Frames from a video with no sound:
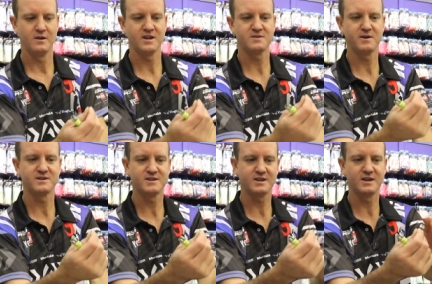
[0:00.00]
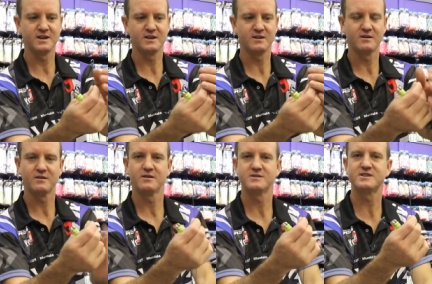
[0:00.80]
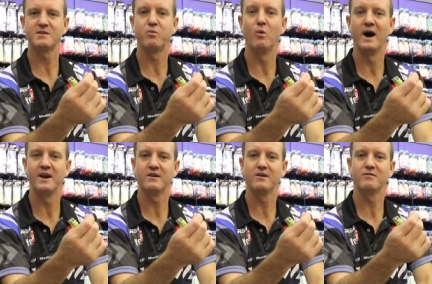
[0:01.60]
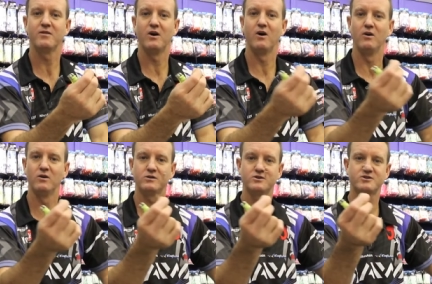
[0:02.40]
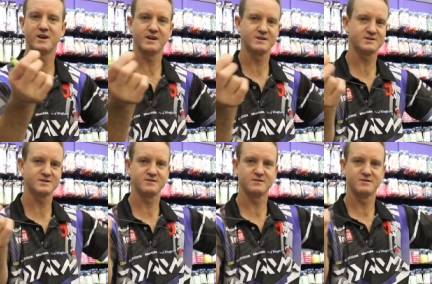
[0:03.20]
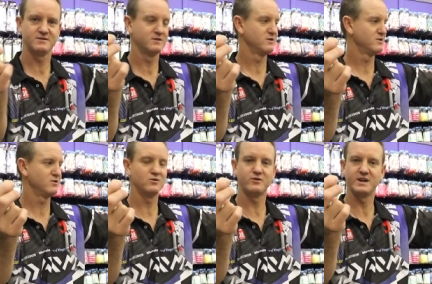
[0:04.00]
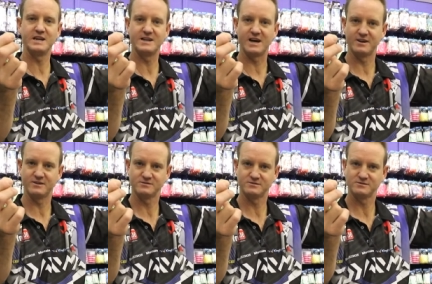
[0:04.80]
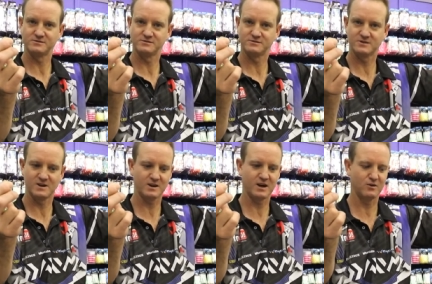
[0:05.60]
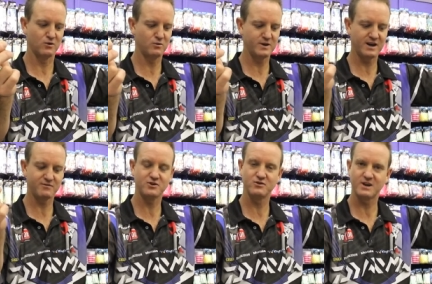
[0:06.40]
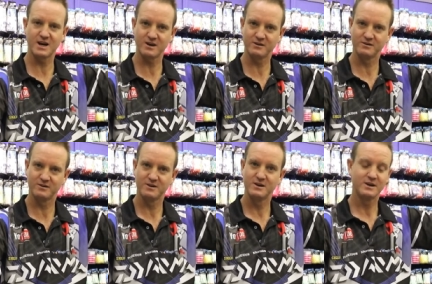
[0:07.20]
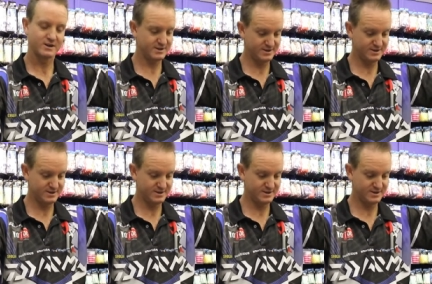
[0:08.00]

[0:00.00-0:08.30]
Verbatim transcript: That's basically step one of the whole trace already done. Okay, all we have to do now is